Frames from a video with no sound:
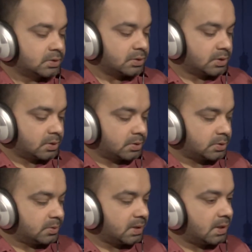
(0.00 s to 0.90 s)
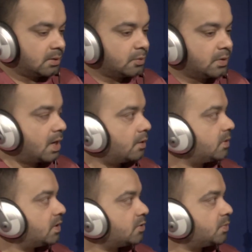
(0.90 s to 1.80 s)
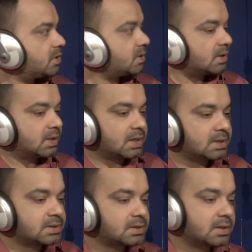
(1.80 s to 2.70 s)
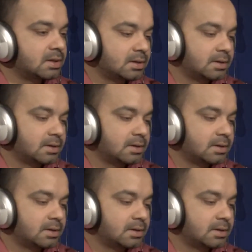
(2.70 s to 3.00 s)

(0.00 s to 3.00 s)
So today we have a special guest,